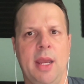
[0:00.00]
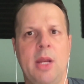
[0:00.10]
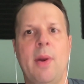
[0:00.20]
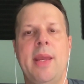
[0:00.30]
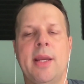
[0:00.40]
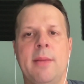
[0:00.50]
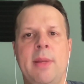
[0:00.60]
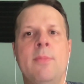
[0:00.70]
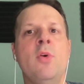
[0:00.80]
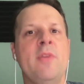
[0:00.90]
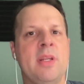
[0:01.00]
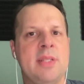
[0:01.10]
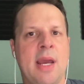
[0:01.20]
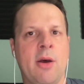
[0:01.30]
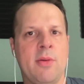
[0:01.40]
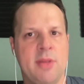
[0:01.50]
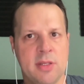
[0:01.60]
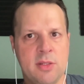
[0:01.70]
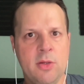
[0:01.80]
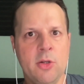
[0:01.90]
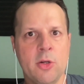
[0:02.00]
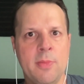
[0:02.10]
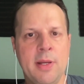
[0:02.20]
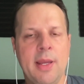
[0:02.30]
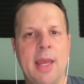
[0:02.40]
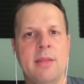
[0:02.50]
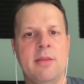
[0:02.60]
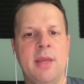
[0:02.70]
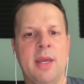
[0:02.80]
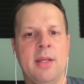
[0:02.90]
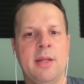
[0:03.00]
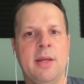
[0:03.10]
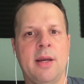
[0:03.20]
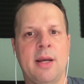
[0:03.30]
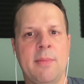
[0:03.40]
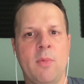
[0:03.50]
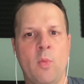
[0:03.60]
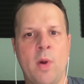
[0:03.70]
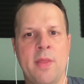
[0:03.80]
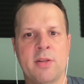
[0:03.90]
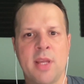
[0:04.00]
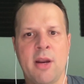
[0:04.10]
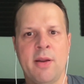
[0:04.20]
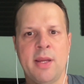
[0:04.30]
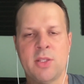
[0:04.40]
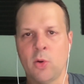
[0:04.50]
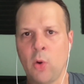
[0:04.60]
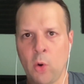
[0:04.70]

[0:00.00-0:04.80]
Anyway, it can be moving down this tube, and then where there's areas or